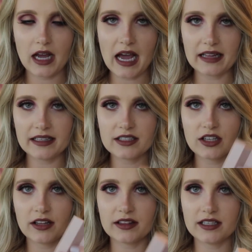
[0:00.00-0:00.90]
at least
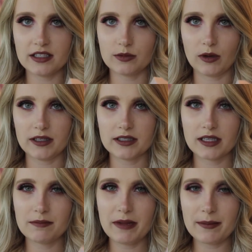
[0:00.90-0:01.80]
not these ones.
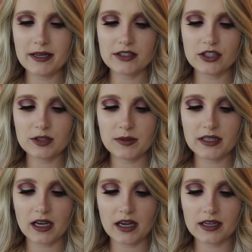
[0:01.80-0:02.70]
And maybe it's just
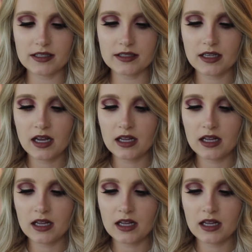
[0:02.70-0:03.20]
because,